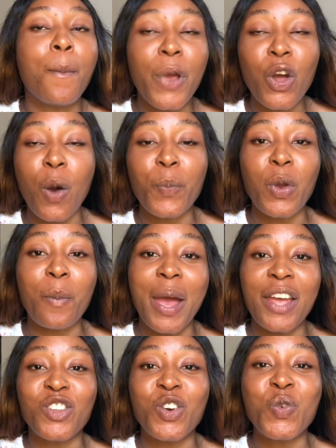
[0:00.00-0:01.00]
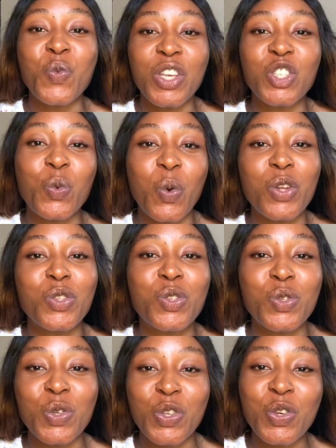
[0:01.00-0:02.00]
up your mind on which one
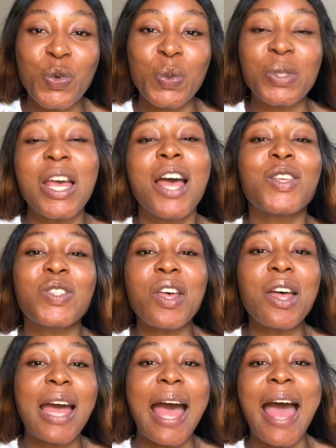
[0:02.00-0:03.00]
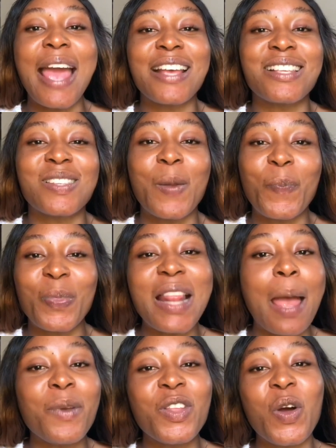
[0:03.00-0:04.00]
to use. So guys,
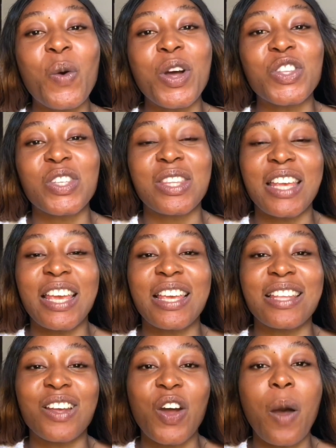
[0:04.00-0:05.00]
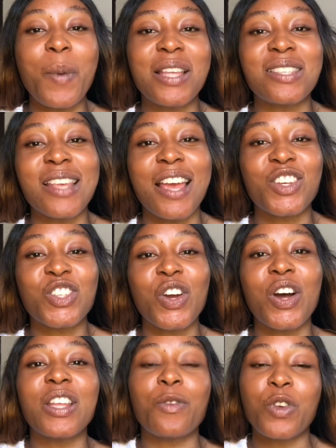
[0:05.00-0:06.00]
let me know what you think in the comment section.
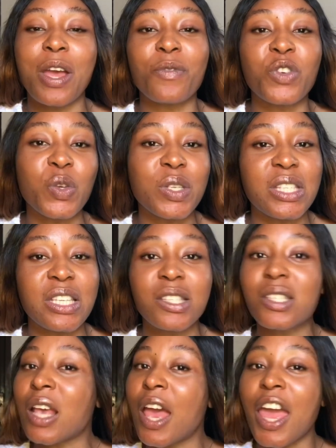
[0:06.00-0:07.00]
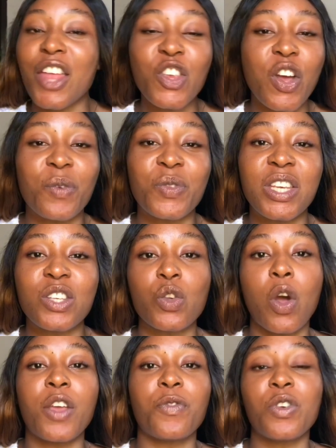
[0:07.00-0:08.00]
If you have used any of these,
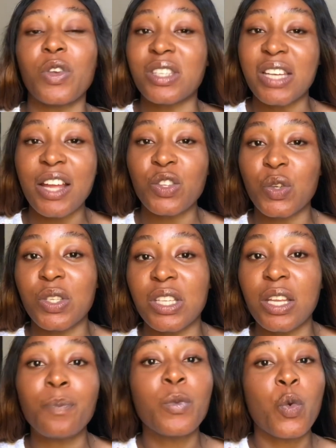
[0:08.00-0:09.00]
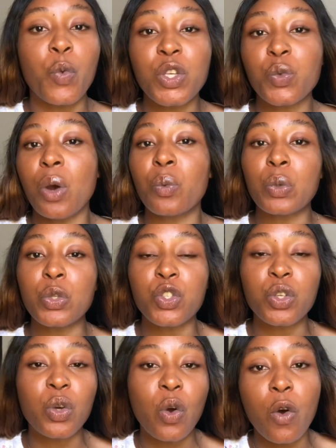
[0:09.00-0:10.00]
or if you intend using, which one would
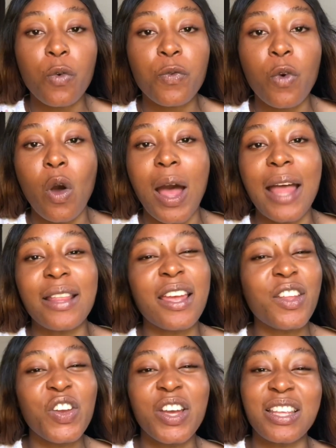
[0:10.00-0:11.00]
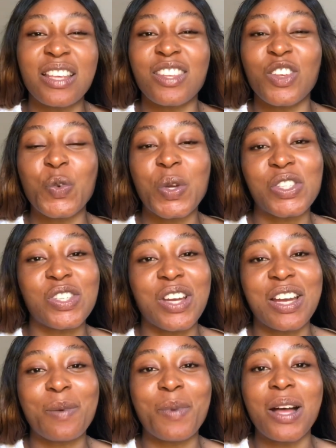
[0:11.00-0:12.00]
you go for, and any other thing you want to
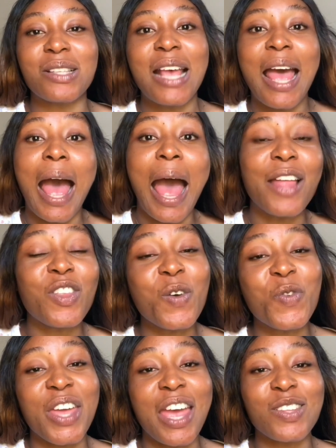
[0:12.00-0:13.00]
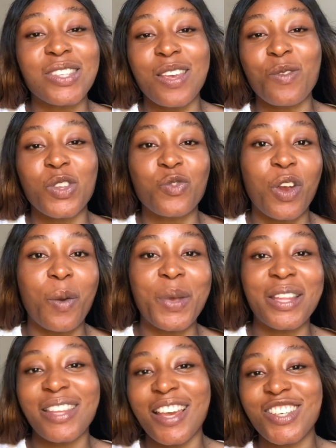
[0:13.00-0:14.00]
talk about. And don't forget to give us
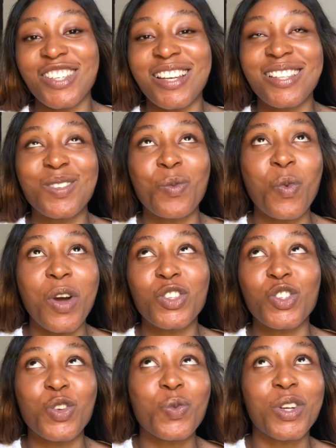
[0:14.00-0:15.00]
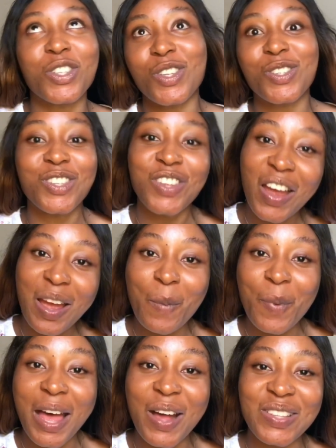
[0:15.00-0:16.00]
recommendations. What do you want us to talk
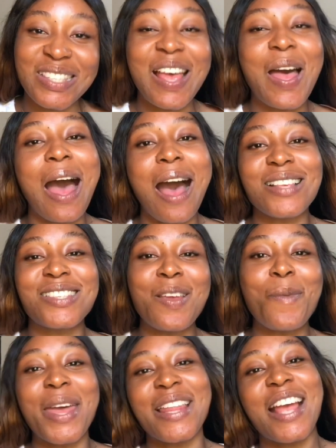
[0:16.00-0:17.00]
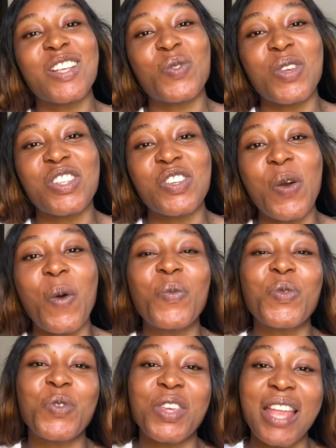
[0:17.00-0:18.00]
about? I'll see you in my next
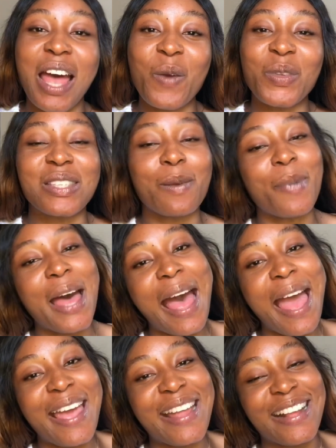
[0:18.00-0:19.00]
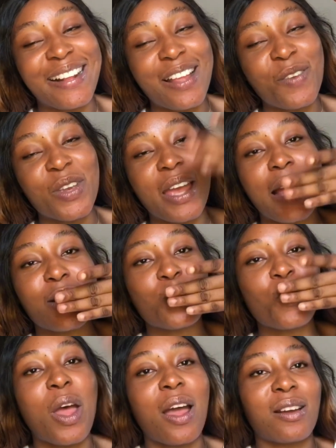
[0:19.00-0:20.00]
video. For now, it's a bye, and I love you guys.
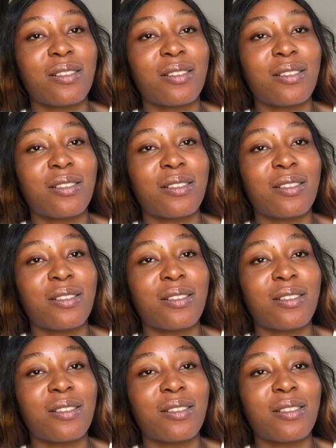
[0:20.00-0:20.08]
Mwah.